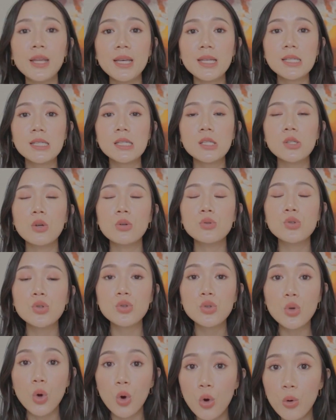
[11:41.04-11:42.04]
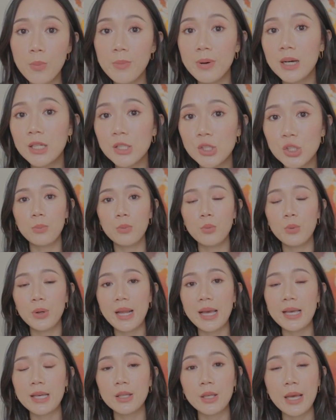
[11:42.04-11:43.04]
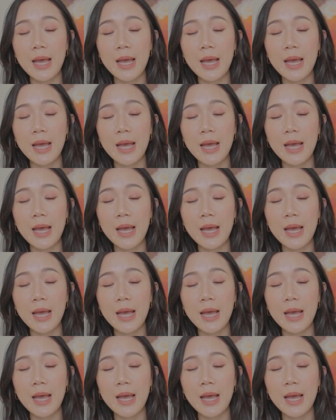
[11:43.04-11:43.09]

this so much when I